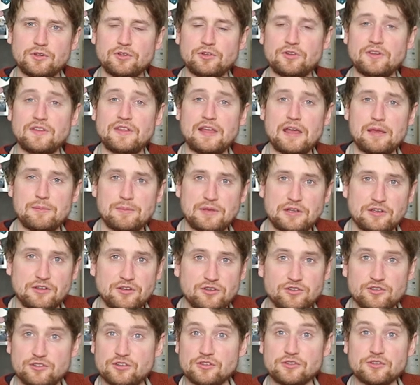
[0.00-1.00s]
So did that mean you
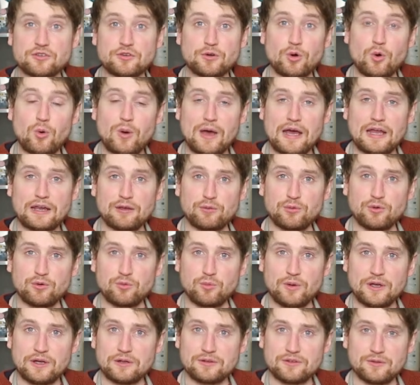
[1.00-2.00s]
should just go at it with
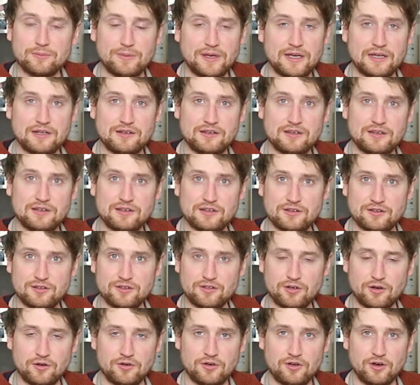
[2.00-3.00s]
wild abandon and
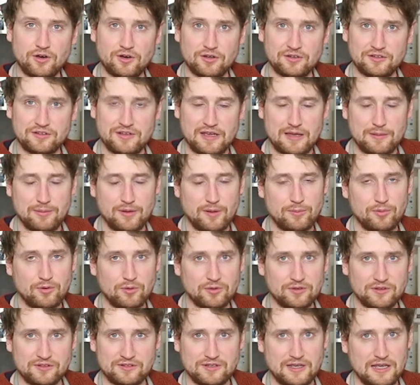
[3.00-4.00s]
turn the hot tap up
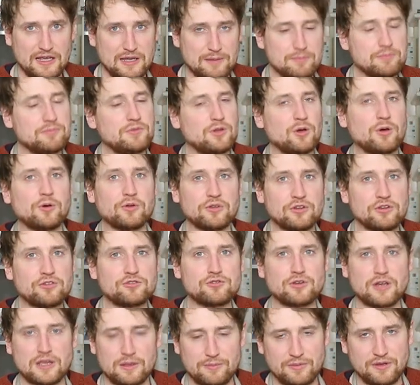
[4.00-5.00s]
all the time? No, at least
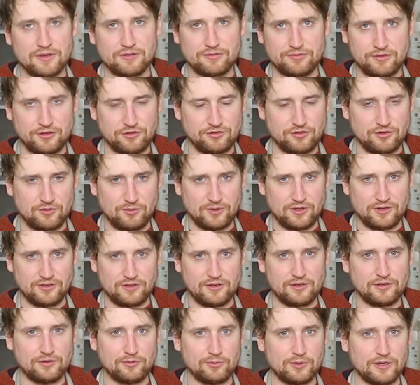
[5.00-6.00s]
try and be efficient with
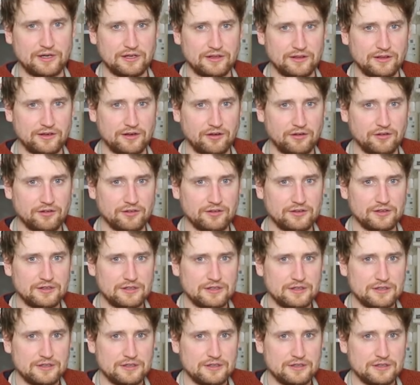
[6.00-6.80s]
it is what I learned.